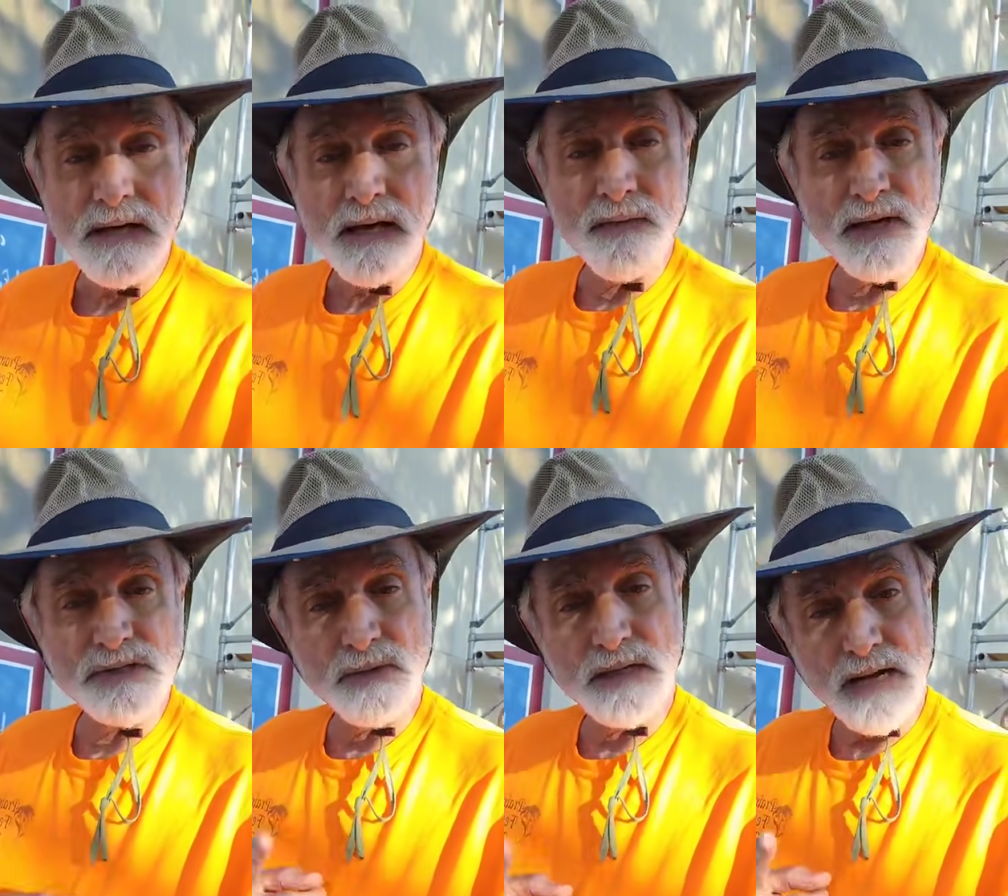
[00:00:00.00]
And that's
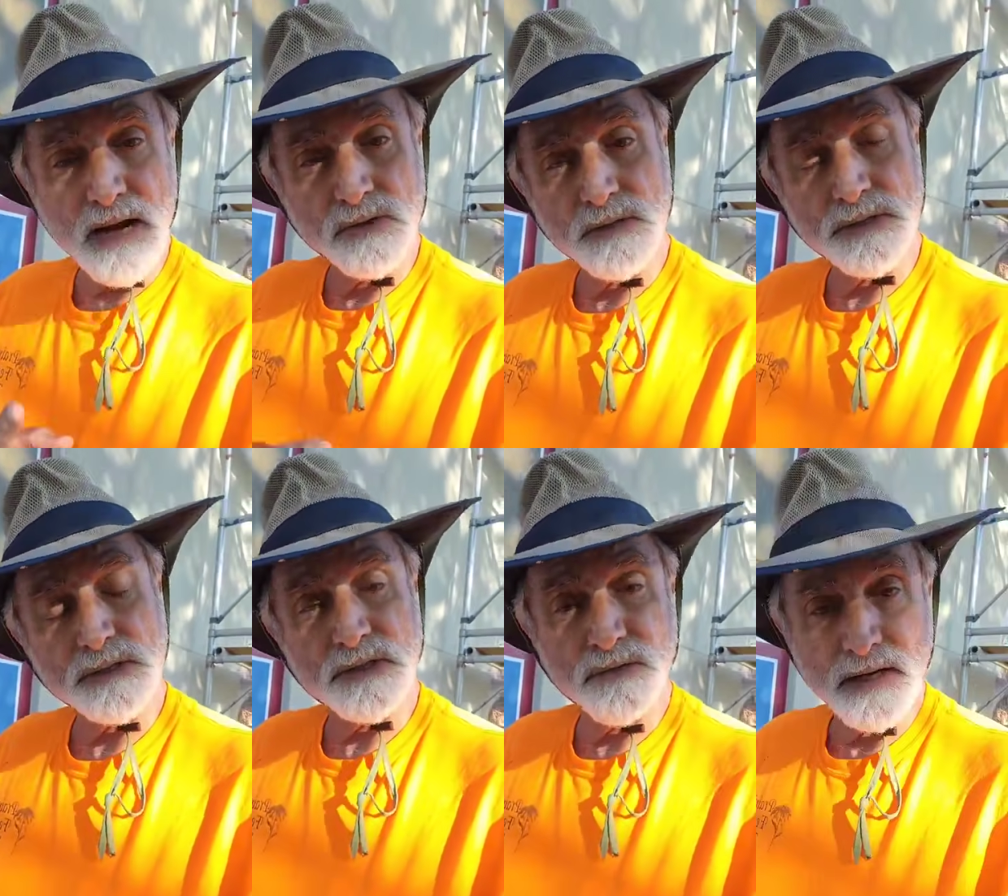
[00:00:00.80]
one of the
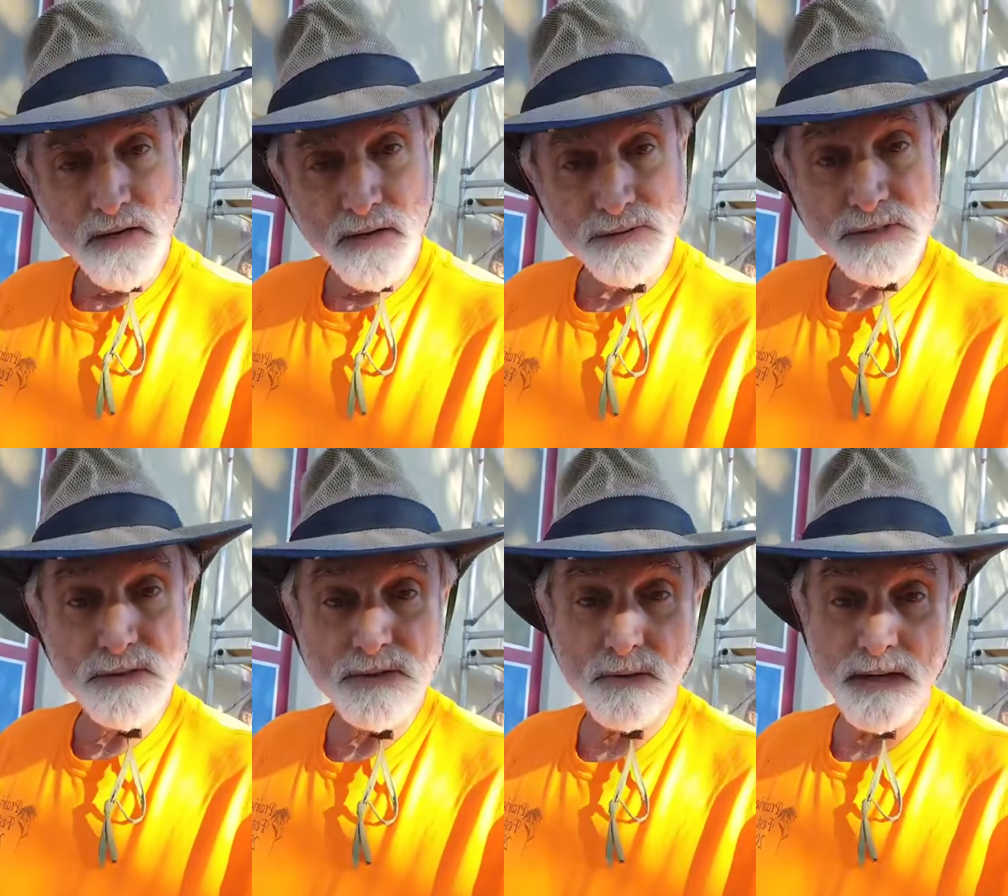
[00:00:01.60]
characteristics of icons.
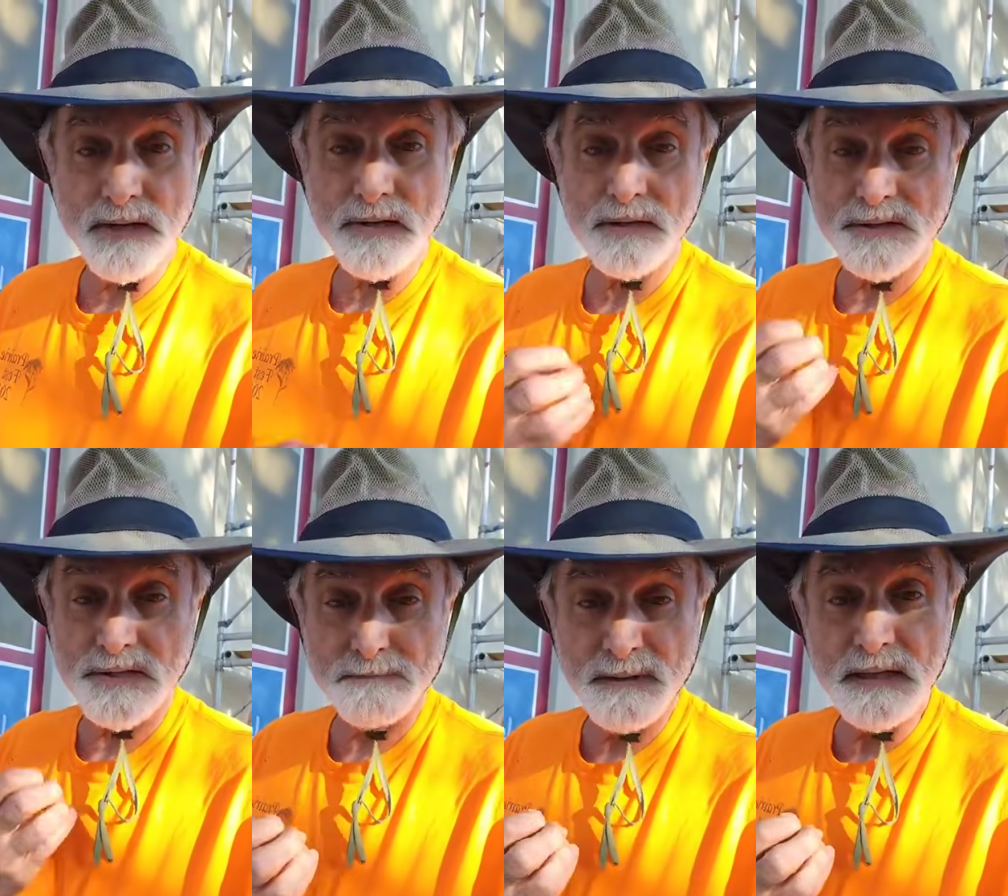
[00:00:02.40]
So icons
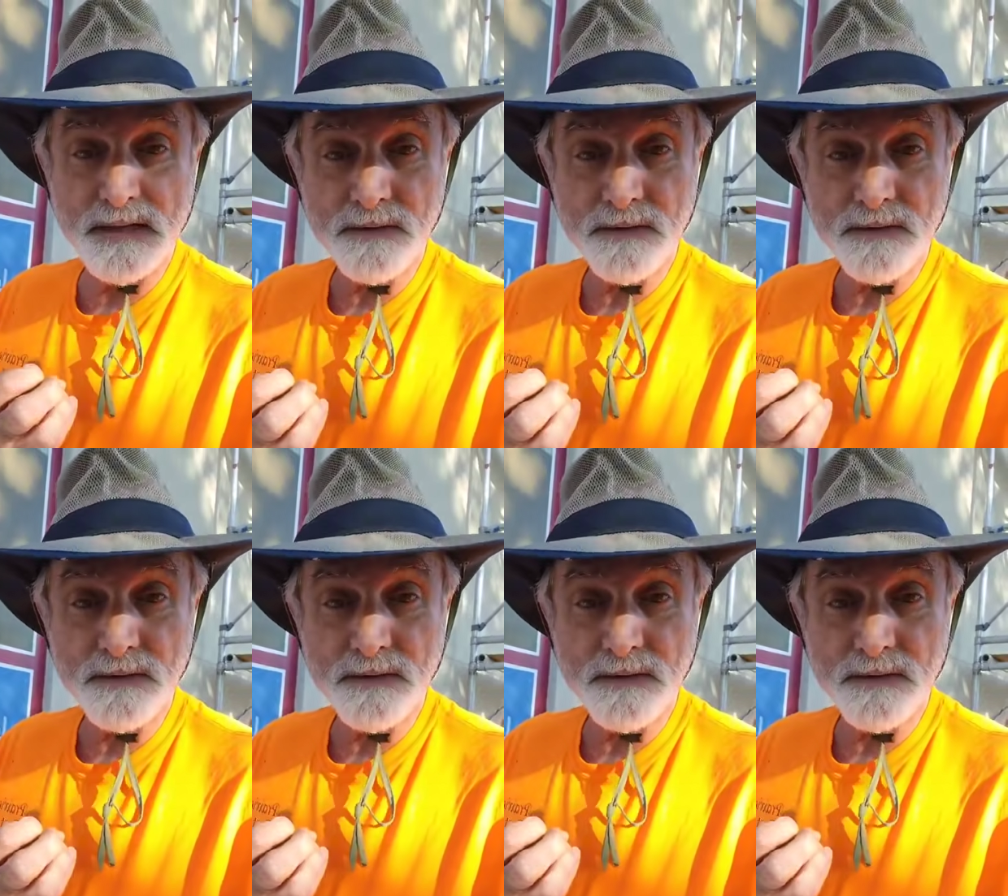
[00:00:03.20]
speak